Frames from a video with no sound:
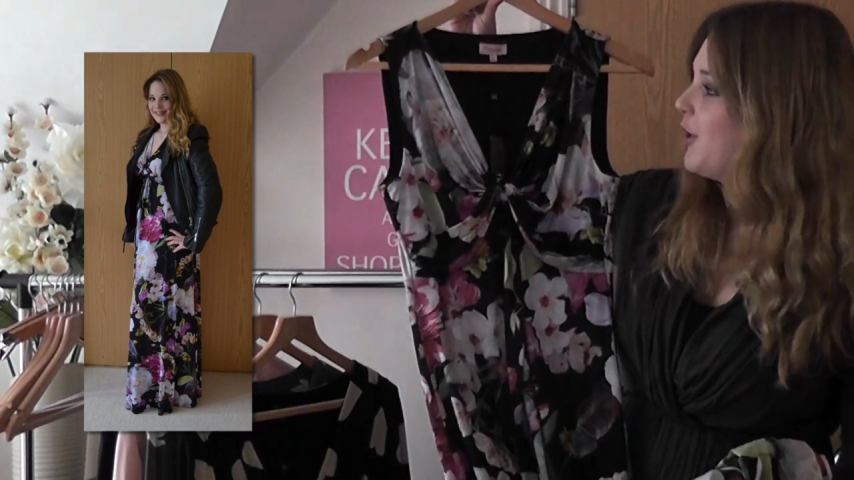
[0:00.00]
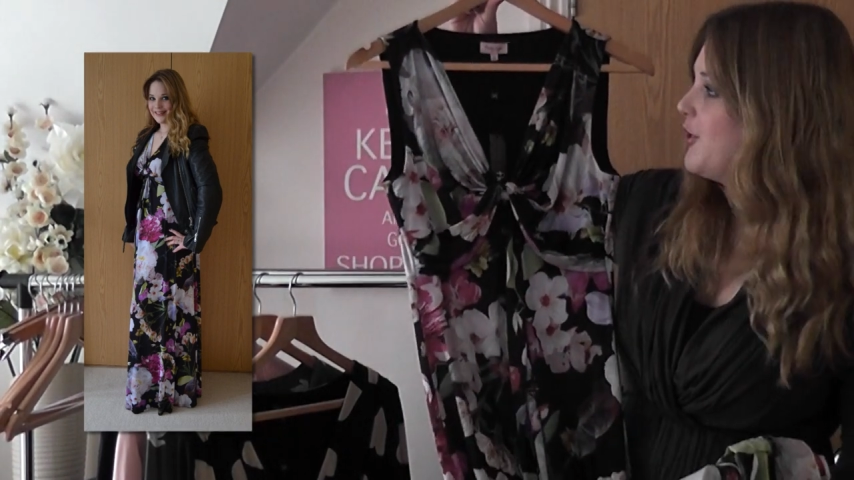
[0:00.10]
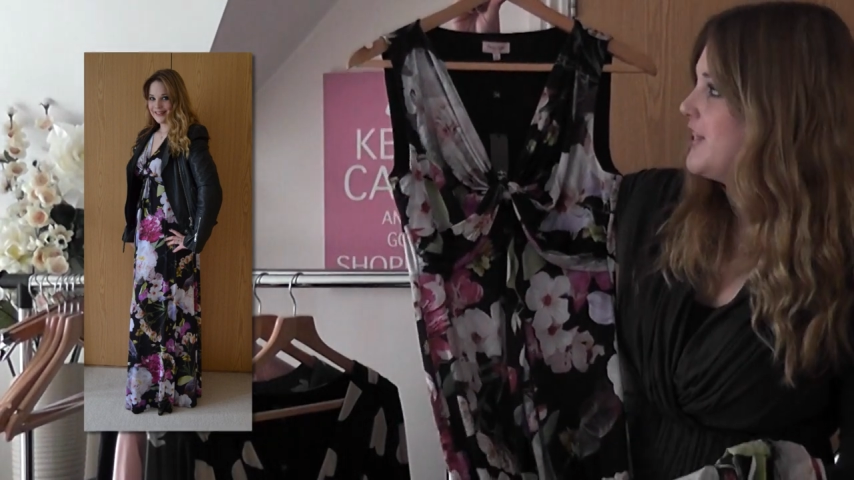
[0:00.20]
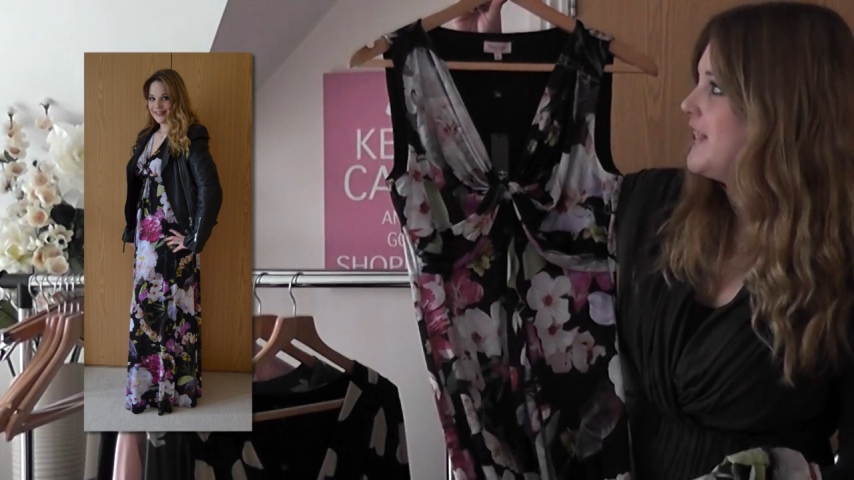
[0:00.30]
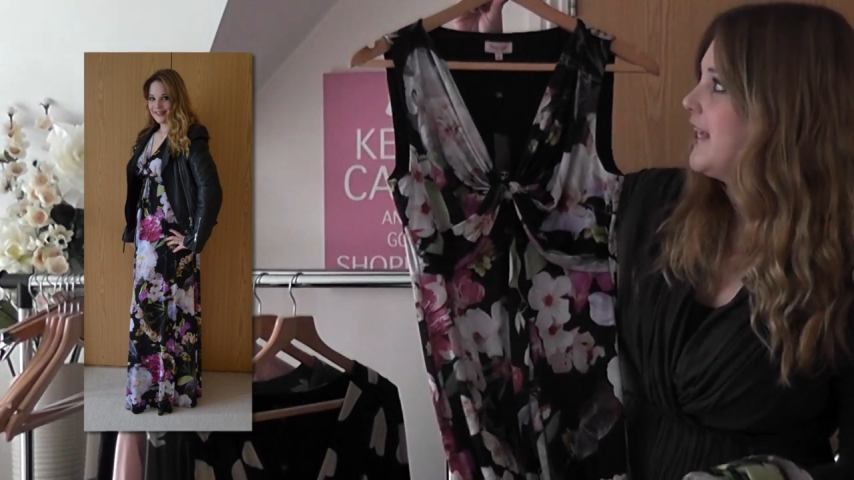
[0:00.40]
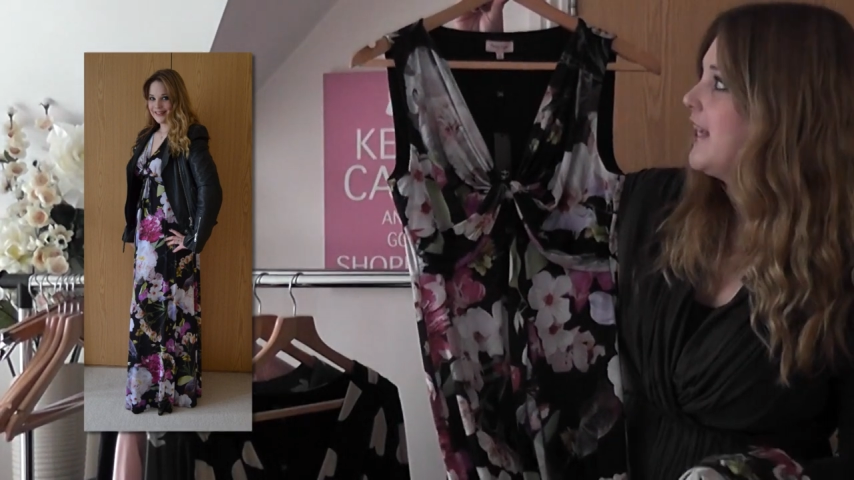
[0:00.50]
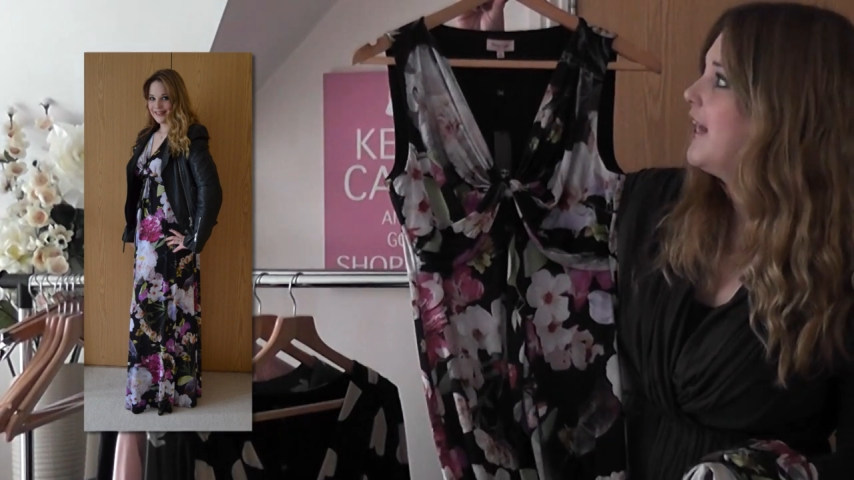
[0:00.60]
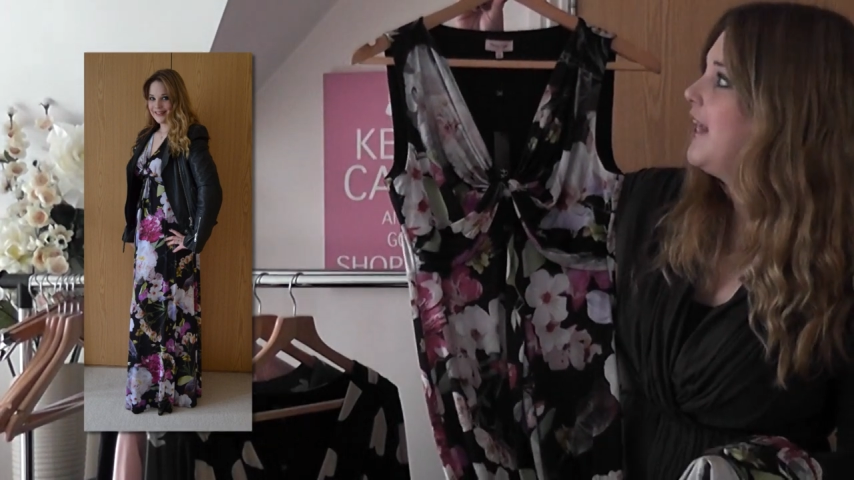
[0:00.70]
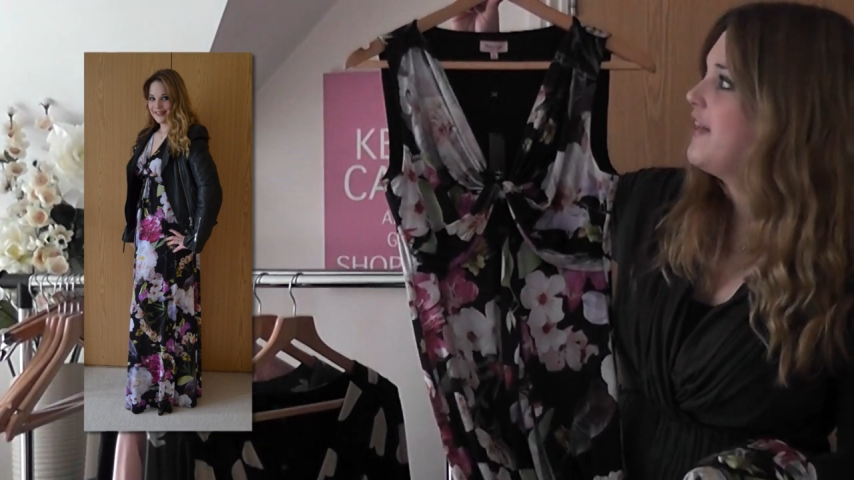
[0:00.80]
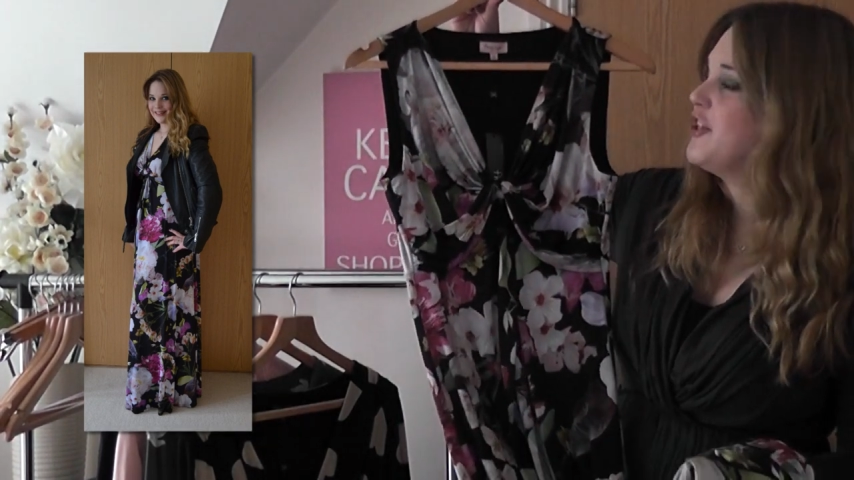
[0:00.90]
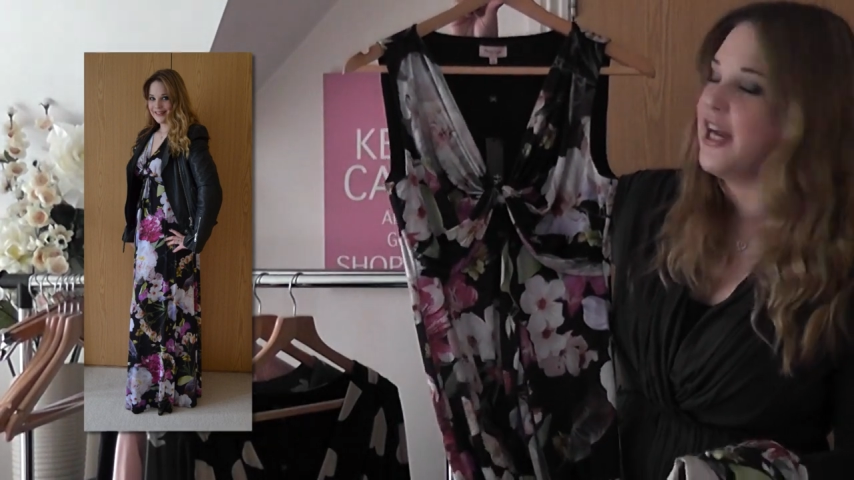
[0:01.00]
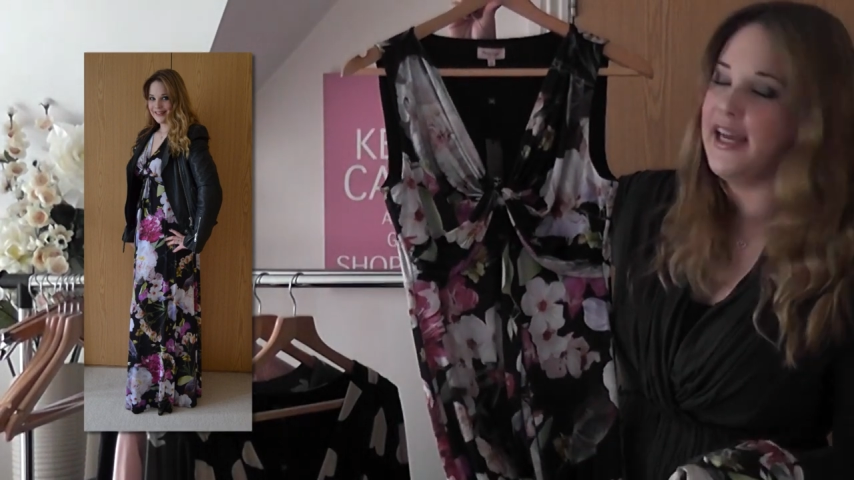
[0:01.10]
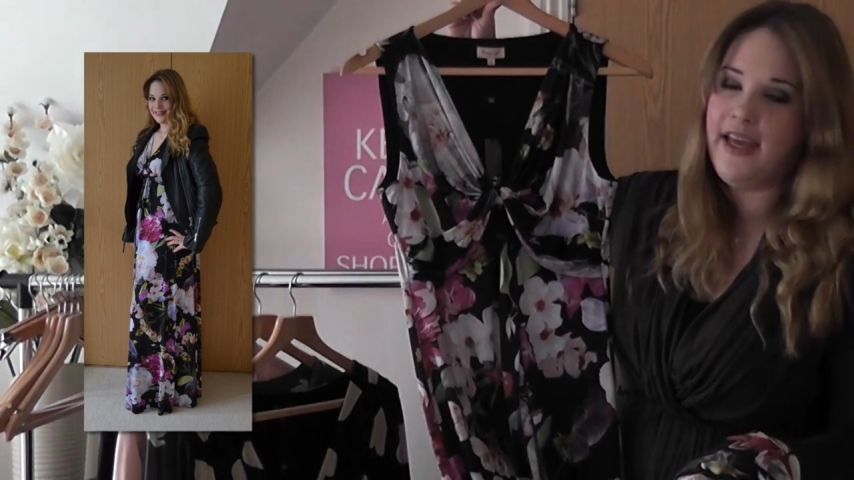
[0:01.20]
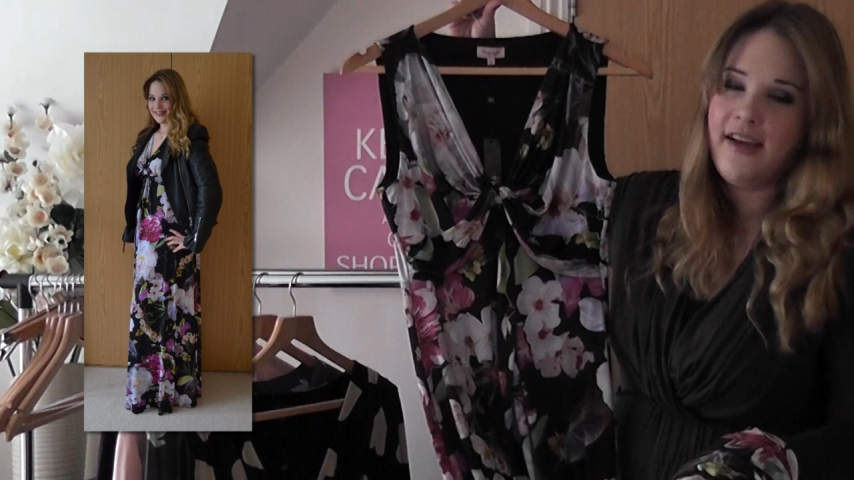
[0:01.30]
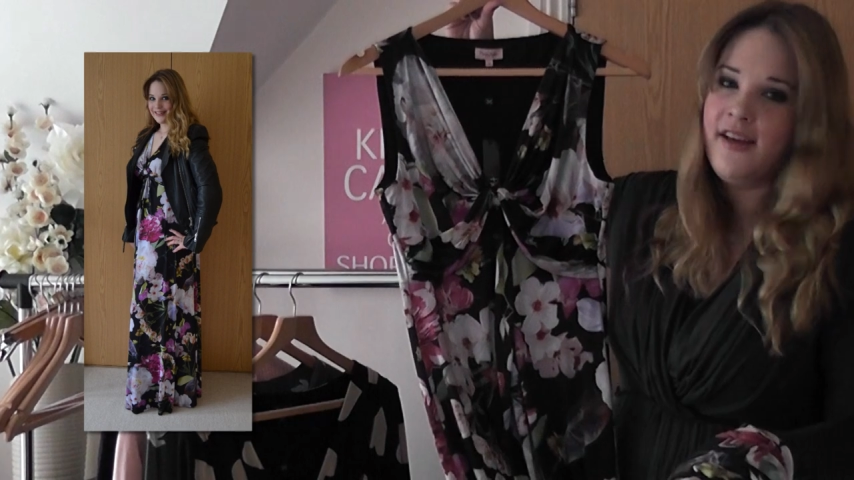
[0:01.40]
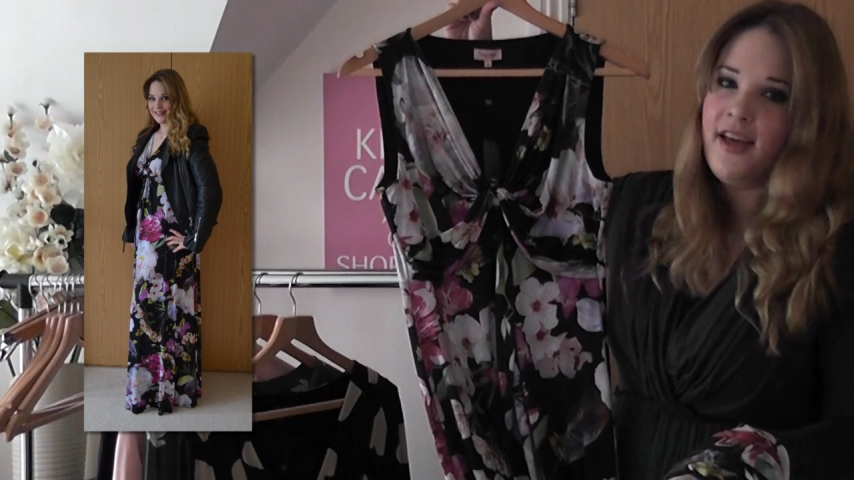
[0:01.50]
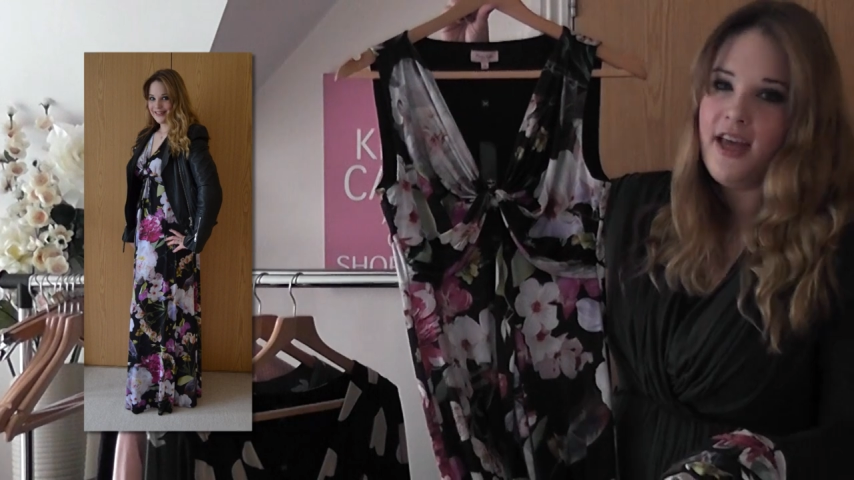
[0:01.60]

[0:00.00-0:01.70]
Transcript: but I just think a leather jacket,